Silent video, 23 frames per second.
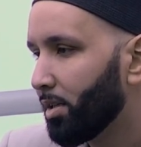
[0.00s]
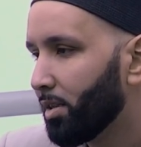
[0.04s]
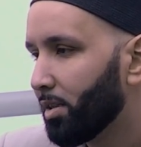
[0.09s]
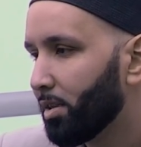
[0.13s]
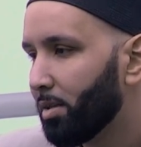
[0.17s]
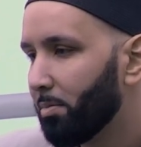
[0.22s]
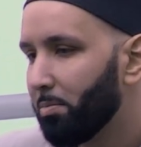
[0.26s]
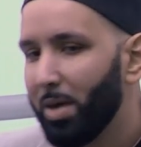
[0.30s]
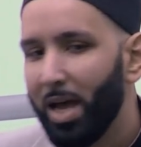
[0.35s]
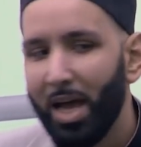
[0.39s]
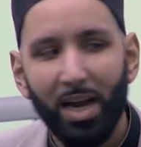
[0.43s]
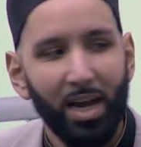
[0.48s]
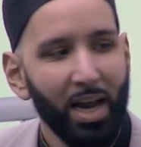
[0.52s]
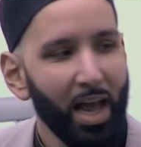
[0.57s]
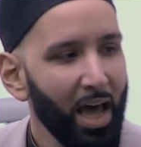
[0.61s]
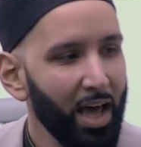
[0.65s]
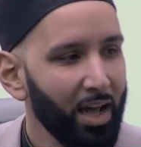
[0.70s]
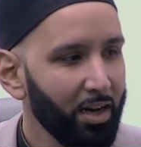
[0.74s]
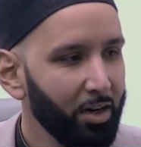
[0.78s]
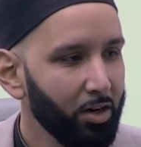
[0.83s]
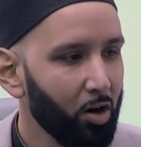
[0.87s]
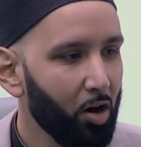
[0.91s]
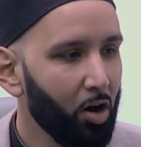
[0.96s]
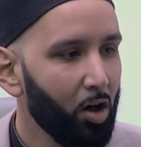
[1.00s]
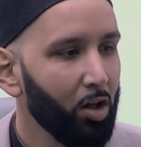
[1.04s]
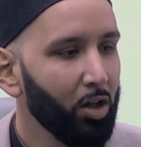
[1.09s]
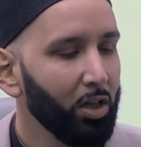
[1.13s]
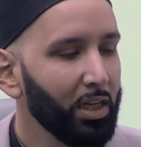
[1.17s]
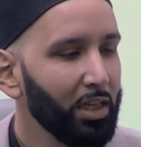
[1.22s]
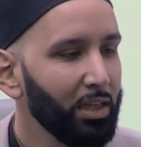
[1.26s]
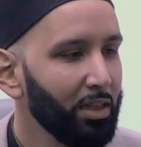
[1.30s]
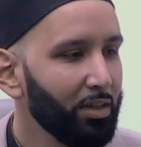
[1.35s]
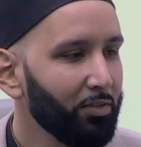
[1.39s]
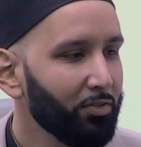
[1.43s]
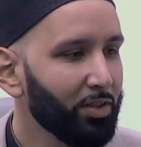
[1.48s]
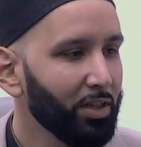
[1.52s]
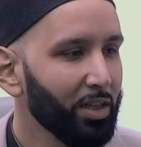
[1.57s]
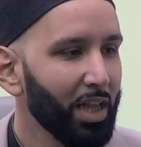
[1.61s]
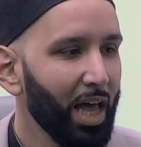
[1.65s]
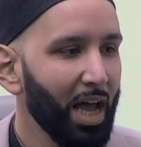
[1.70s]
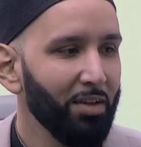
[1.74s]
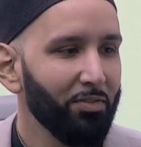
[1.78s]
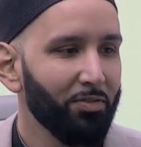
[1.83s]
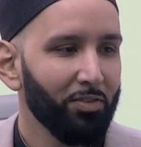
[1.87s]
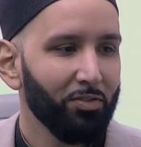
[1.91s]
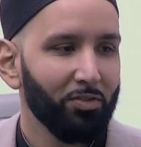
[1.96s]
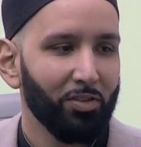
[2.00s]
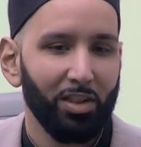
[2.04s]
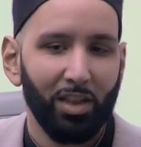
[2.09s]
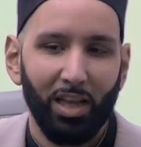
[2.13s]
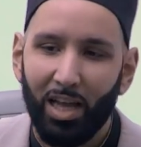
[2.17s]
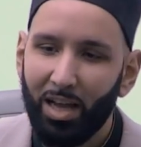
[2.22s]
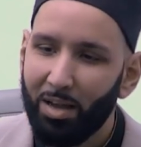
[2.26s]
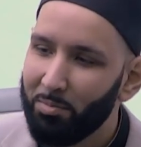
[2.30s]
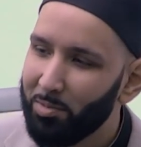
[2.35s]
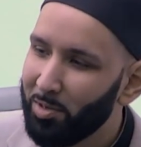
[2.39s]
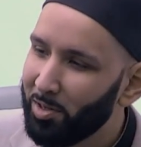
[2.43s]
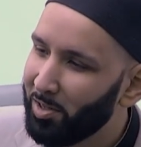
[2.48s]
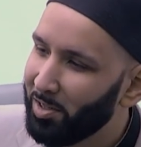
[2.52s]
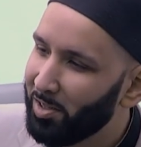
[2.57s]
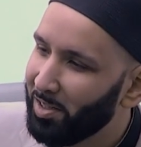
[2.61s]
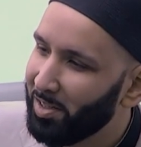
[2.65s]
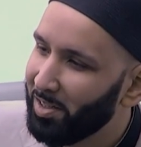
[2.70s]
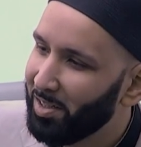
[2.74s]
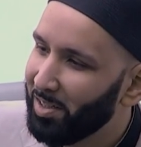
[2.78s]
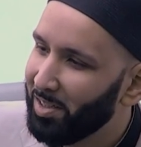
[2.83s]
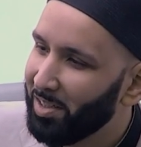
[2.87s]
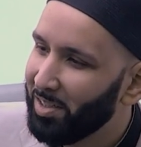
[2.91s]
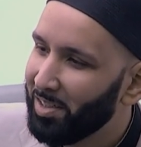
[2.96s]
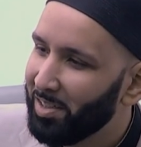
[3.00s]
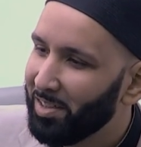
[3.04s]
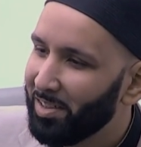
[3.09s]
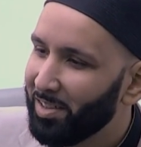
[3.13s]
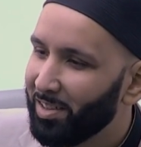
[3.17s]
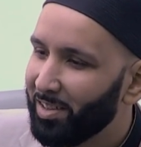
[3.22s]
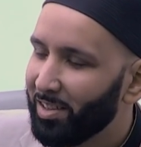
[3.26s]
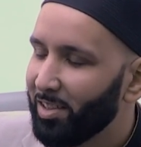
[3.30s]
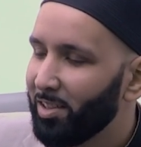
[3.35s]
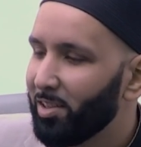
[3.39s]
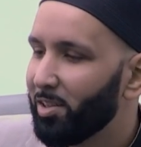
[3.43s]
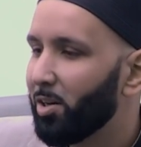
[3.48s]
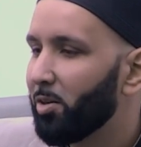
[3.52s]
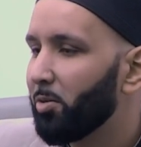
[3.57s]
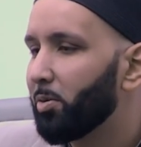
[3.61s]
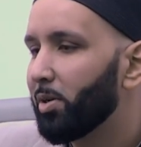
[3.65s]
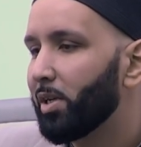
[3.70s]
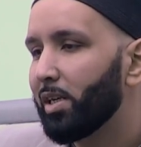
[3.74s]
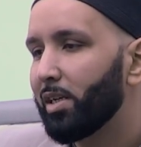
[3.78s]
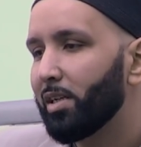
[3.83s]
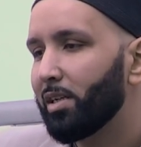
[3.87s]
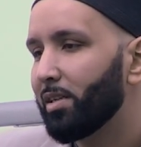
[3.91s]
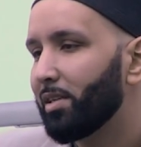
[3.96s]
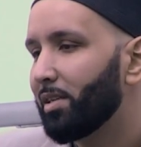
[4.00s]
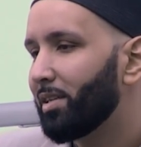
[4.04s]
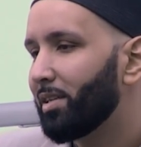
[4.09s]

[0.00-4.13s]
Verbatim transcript: The man had it all. He lived a life of glamour. You know, he